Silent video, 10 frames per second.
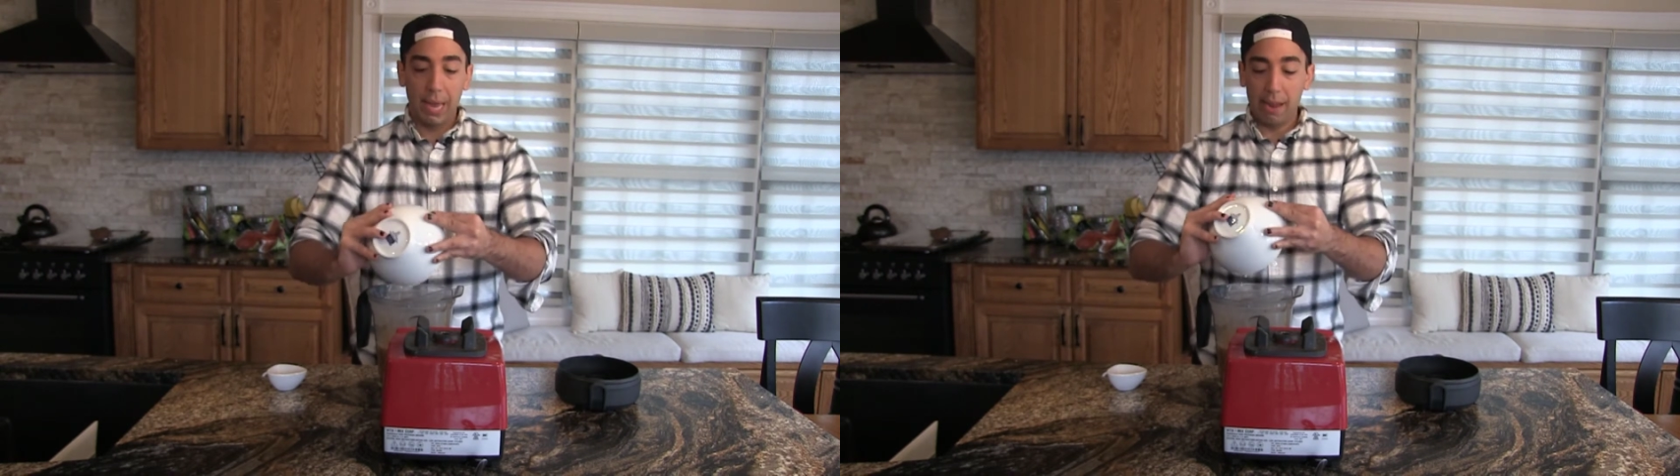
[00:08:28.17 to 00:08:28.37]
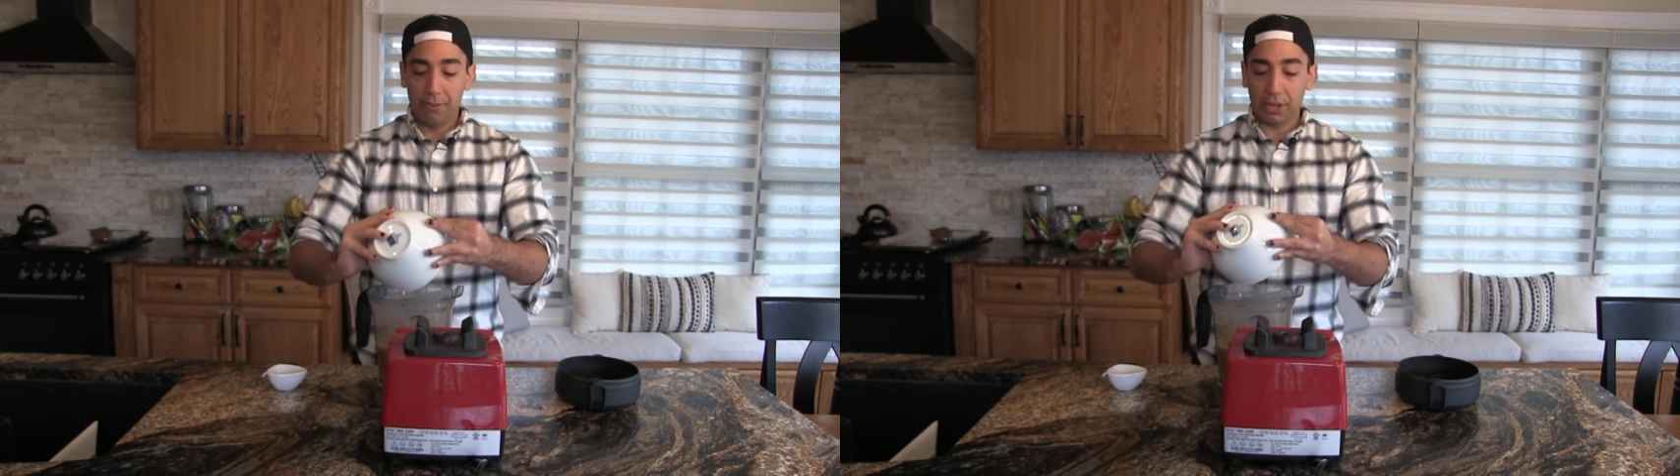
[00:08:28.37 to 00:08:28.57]

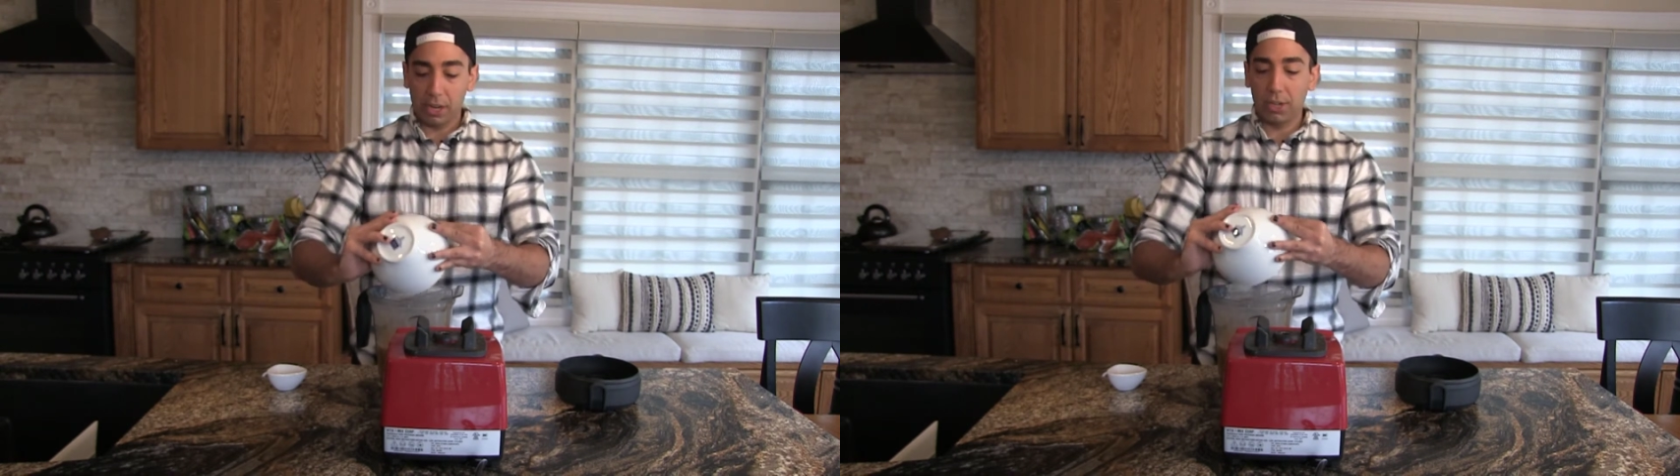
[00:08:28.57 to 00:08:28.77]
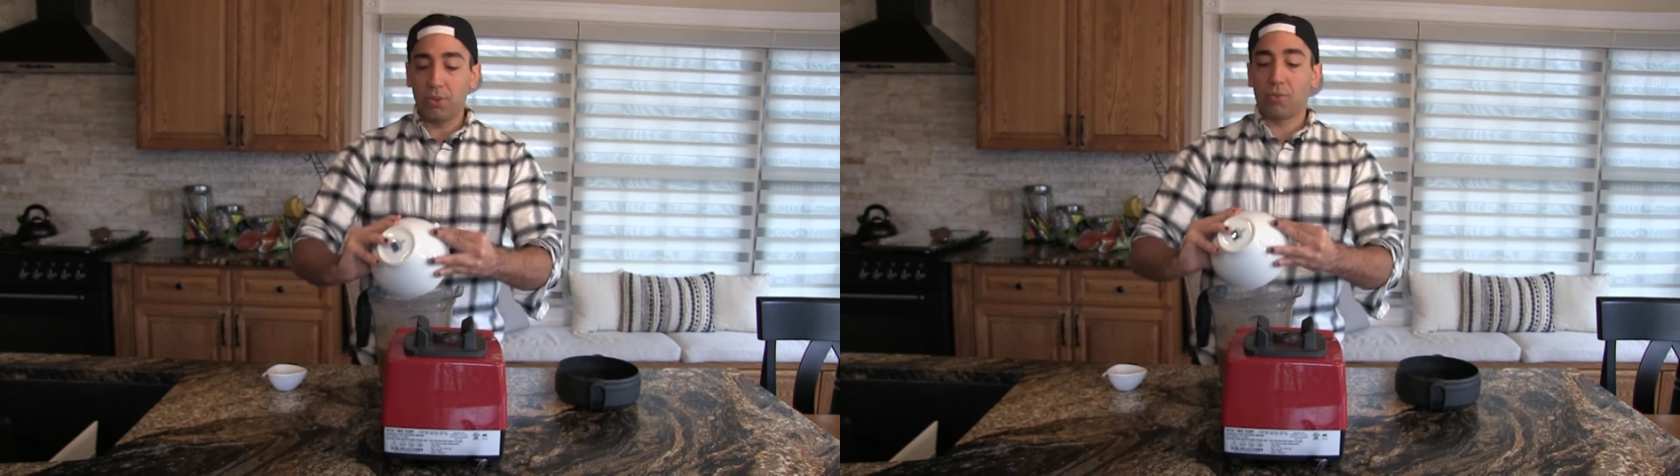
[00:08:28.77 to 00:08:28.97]
If you're
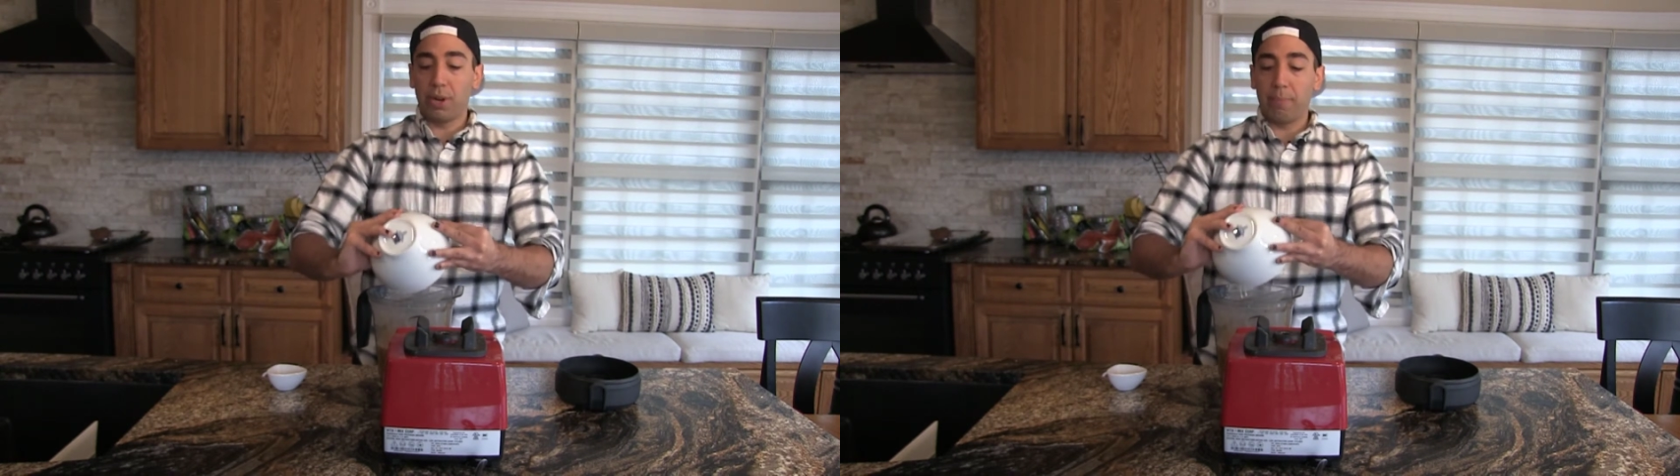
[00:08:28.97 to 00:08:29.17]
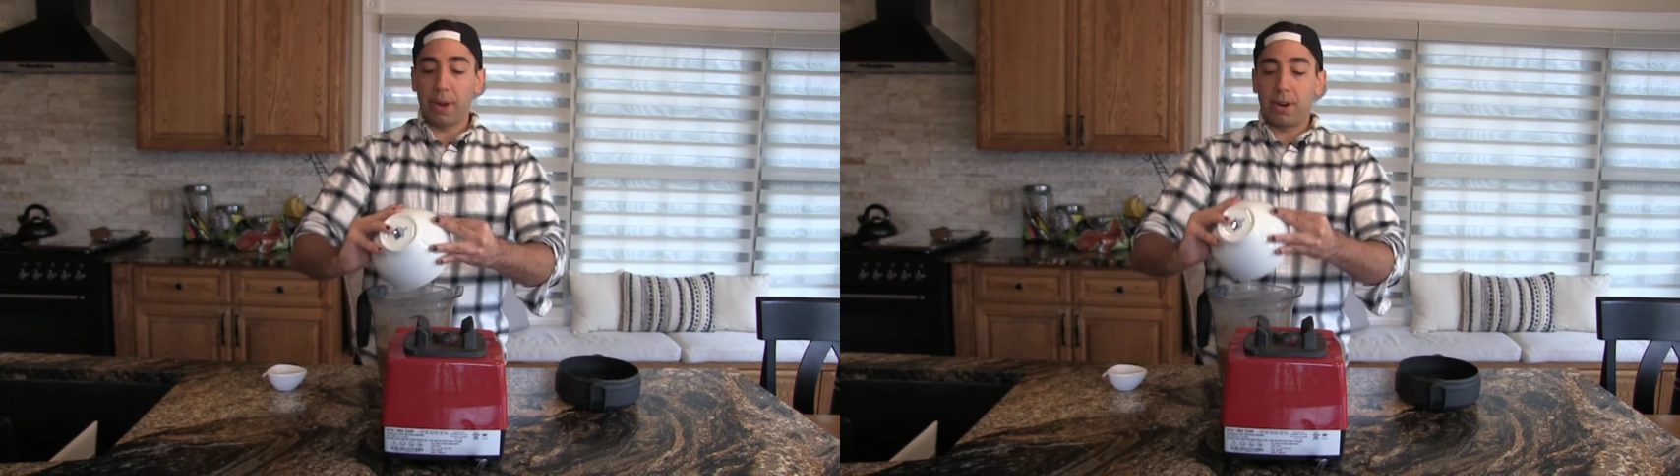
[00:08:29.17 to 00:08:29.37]
gonna use
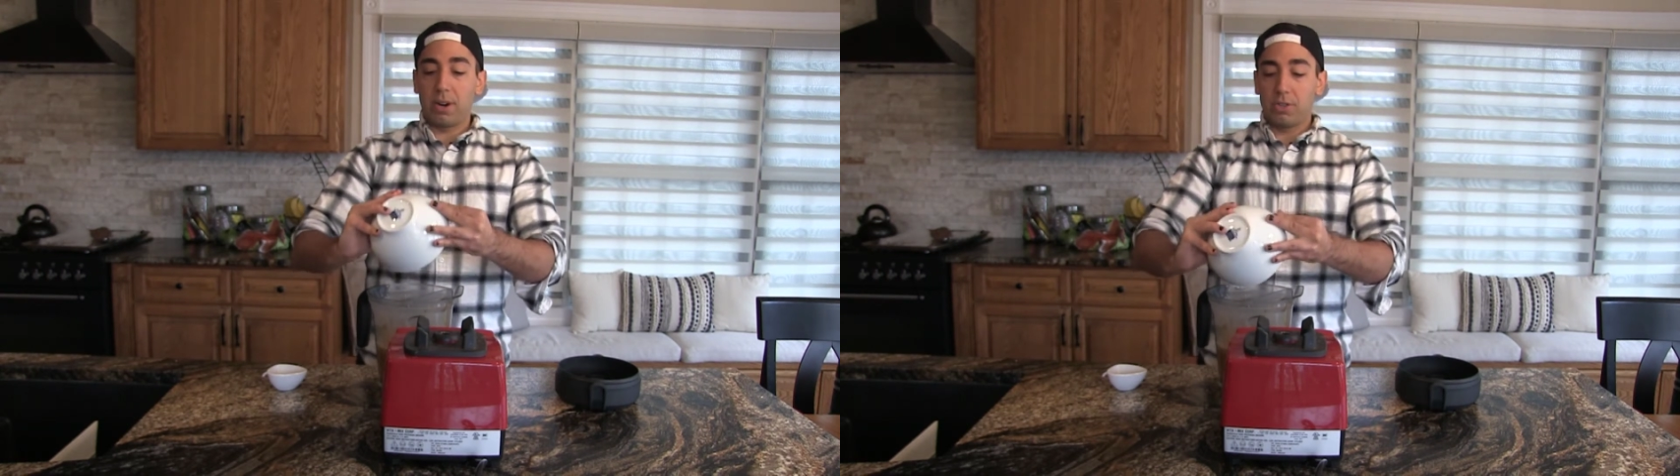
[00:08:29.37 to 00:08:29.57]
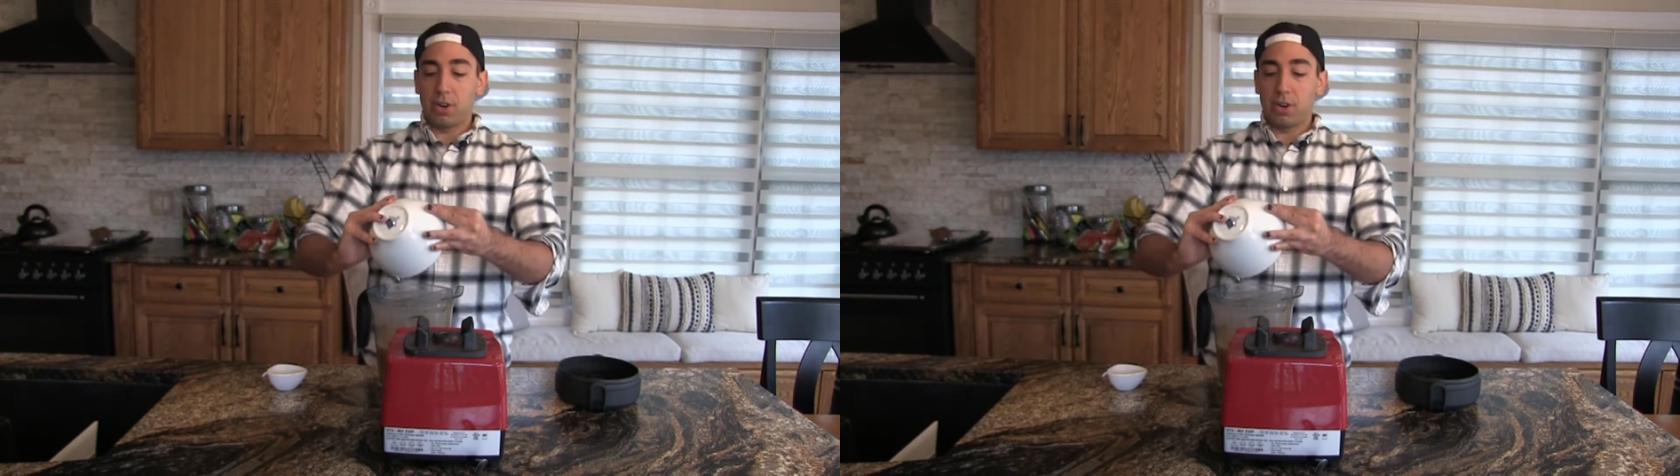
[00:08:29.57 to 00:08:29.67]
real butter,